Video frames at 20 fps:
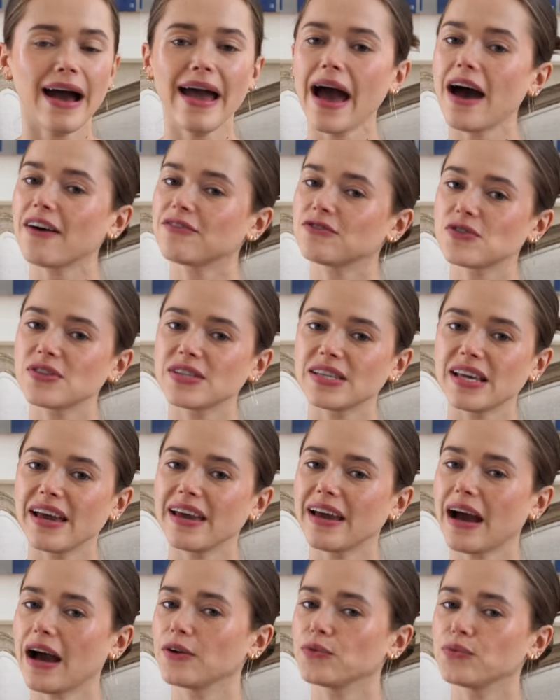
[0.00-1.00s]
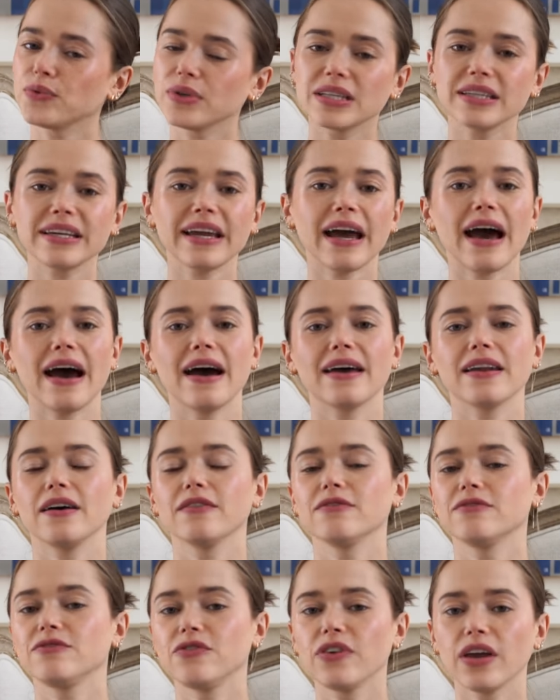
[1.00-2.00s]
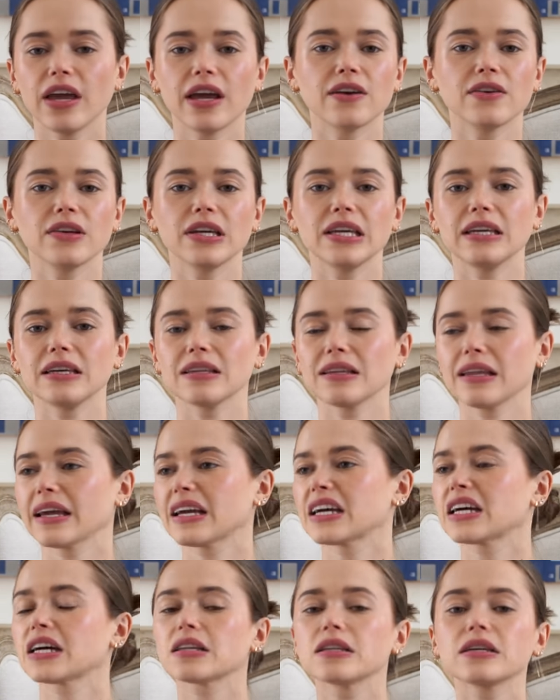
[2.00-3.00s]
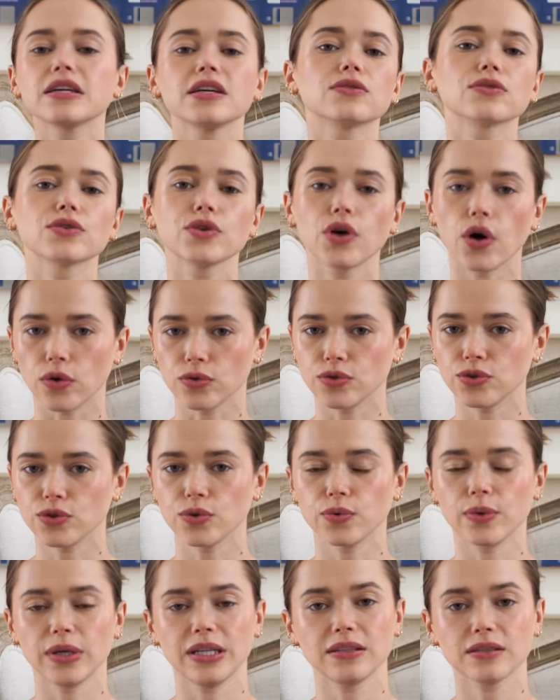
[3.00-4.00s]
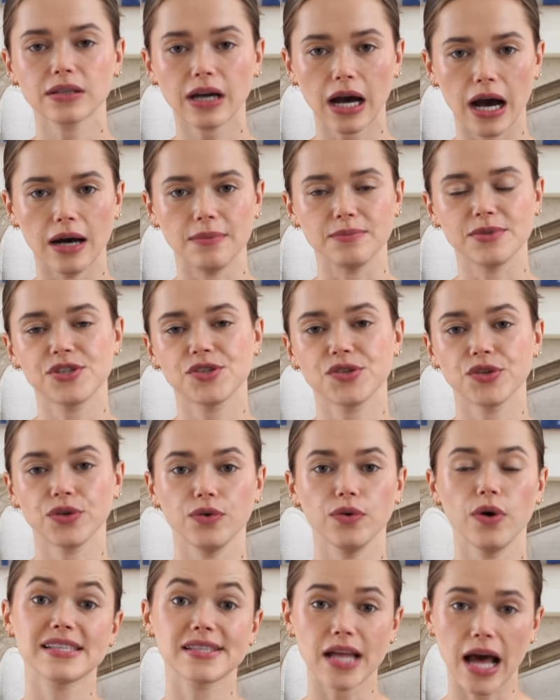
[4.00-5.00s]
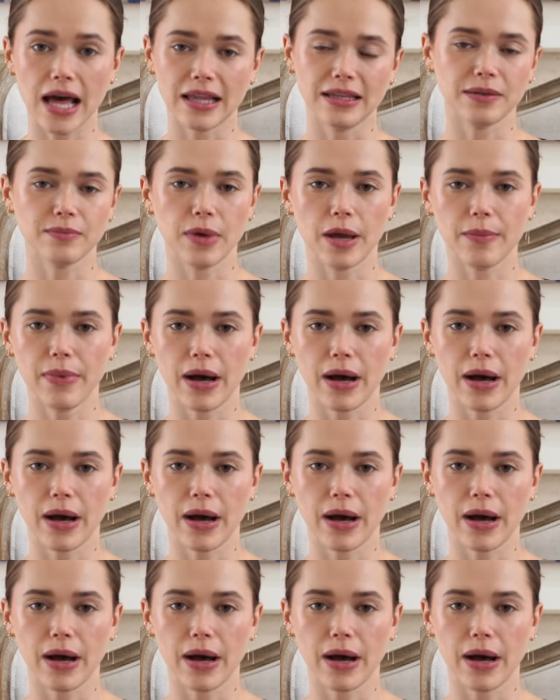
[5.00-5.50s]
I have to say I really had a very like clear go-to when it comes to styling my